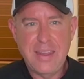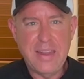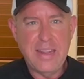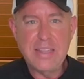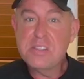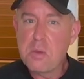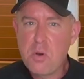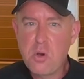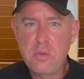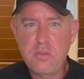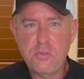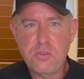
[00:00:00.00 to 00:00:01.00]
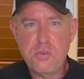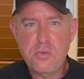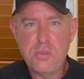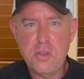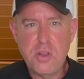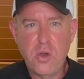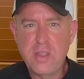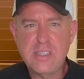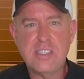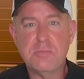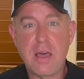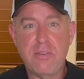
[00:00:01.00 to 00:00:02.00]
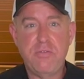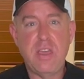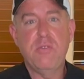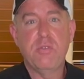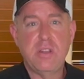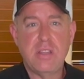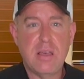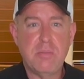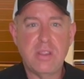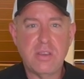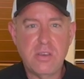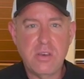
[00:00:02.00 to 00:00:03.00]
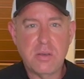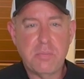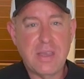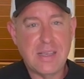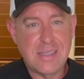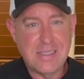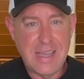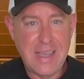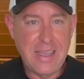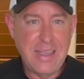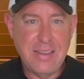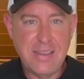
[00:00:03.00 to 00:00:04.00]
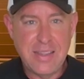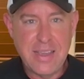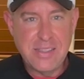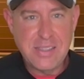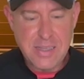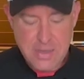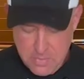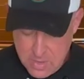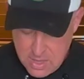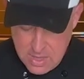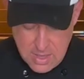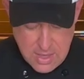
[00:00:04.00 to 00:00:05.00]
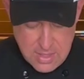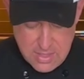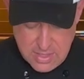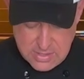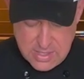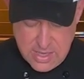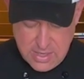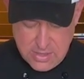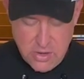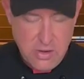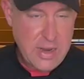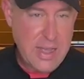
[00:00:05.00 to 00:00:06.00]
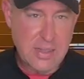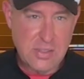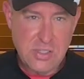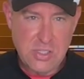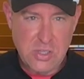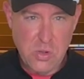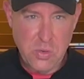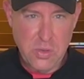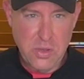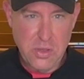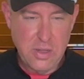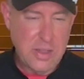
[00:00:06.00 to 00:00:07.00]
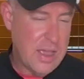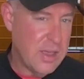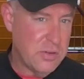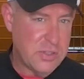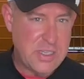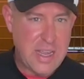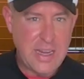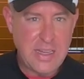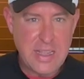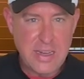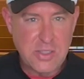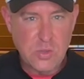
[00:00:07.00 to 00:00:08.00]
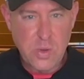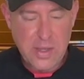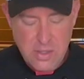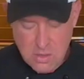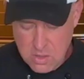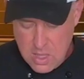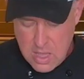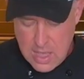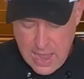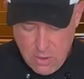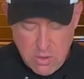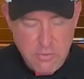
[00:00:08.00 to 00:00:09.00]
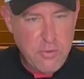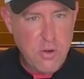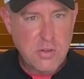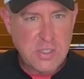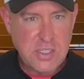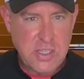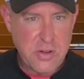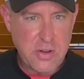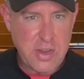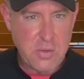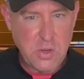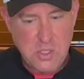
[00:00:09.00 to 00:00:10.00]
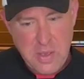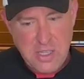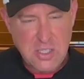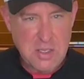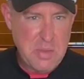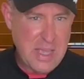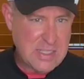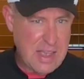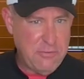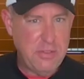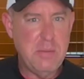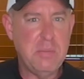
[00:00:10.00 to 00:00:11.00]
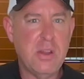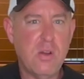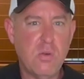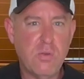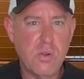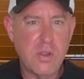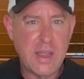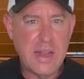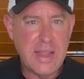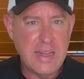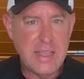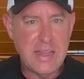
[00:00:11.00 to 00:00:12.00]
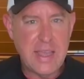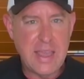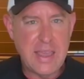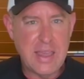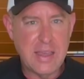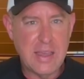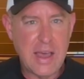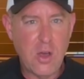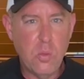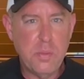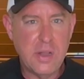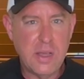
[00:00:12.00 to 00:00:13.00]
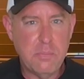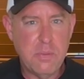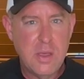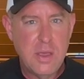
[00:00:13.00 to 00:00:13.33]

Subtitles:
and it is the moment of truth. You know, this is my favorite time of the cook because I get to taste it. This thing turned out so good. The other steak did as well. I reverse seared it, which basically means I flipped it over and I did I opened up.